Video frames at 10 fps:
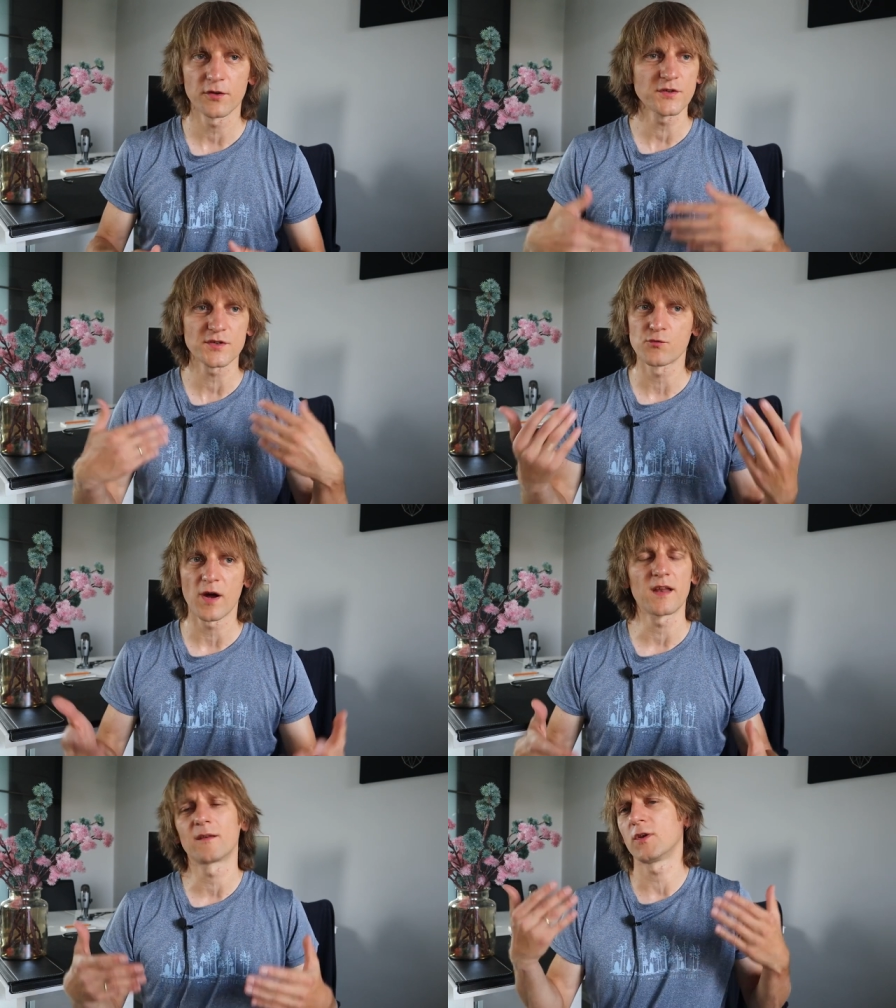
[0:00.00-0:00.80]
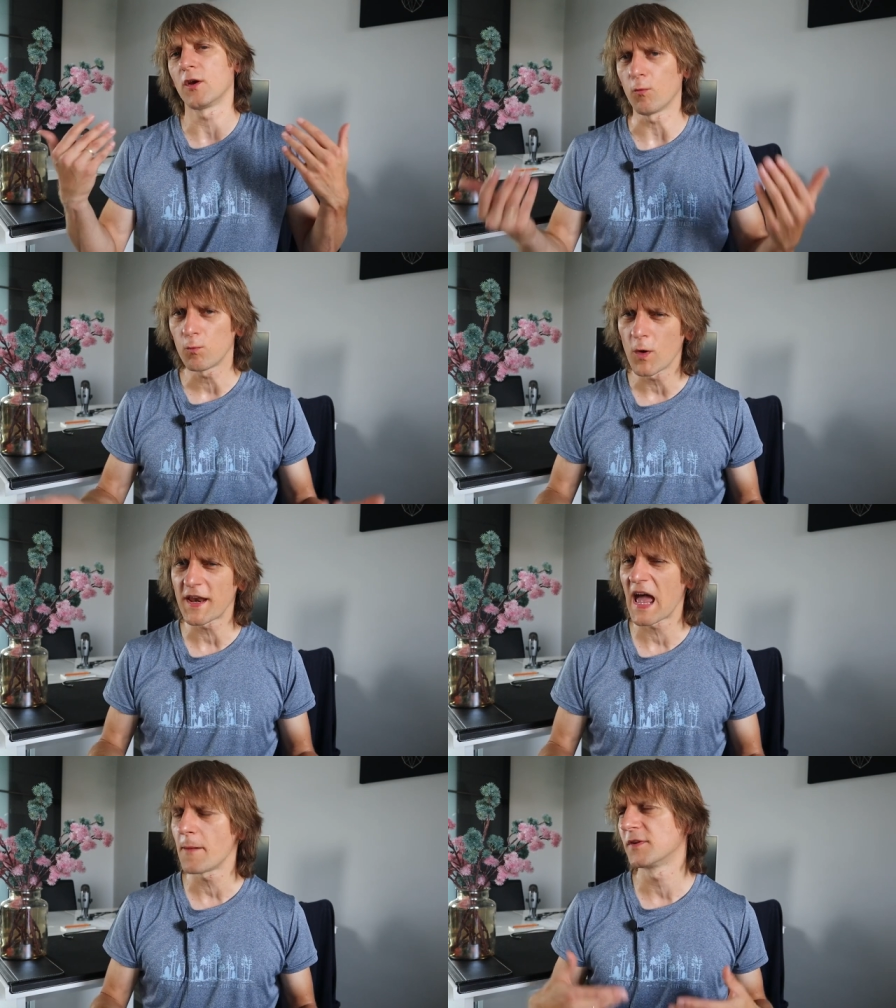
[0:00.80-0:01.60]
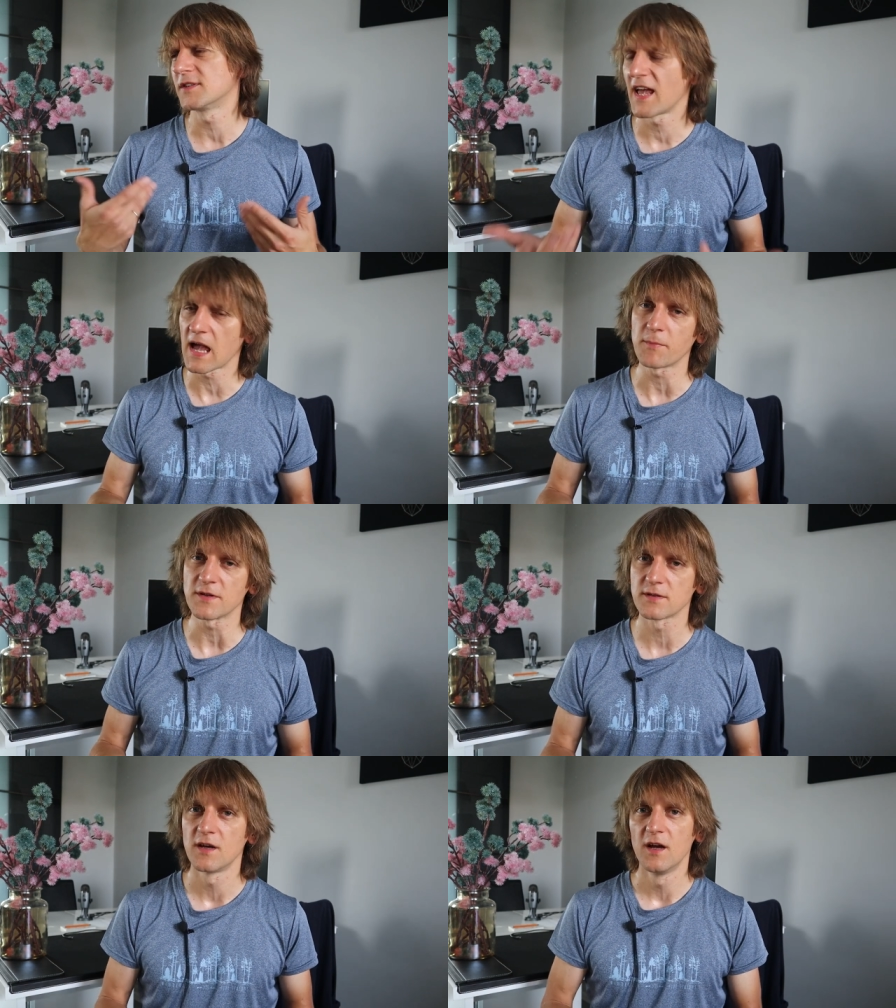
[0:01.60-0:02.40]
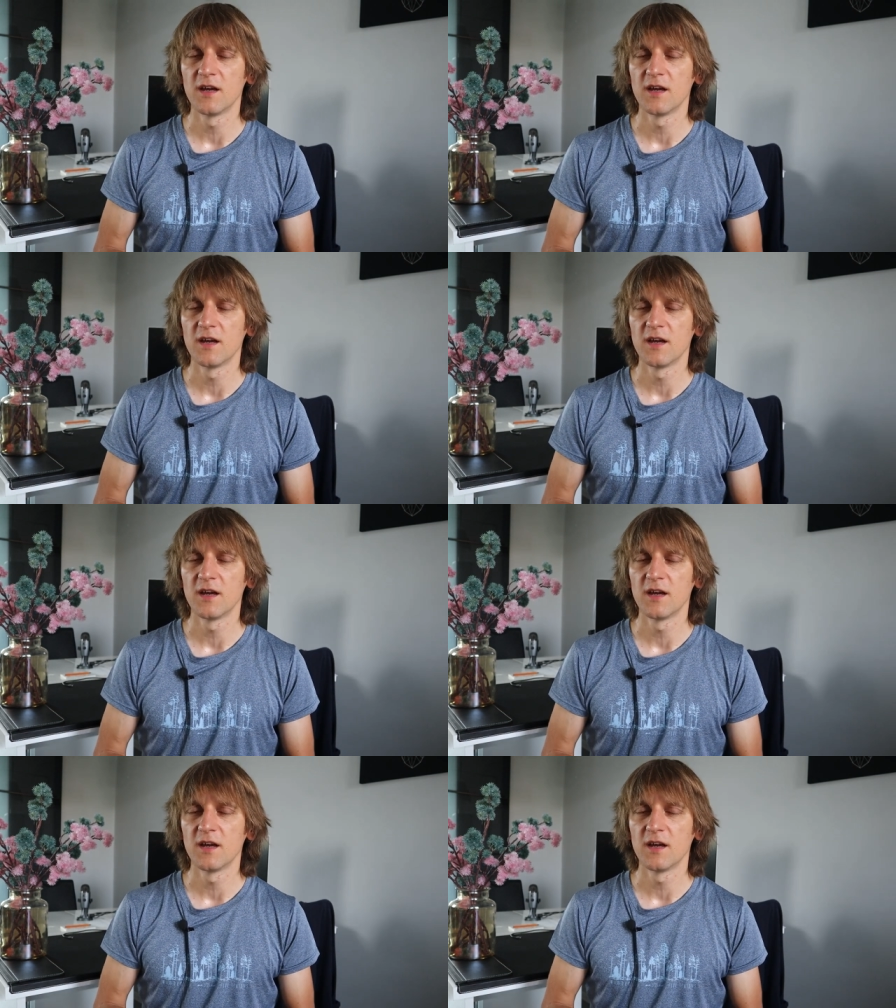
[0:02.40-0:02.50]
Don't just run and, you know, what happens, happens.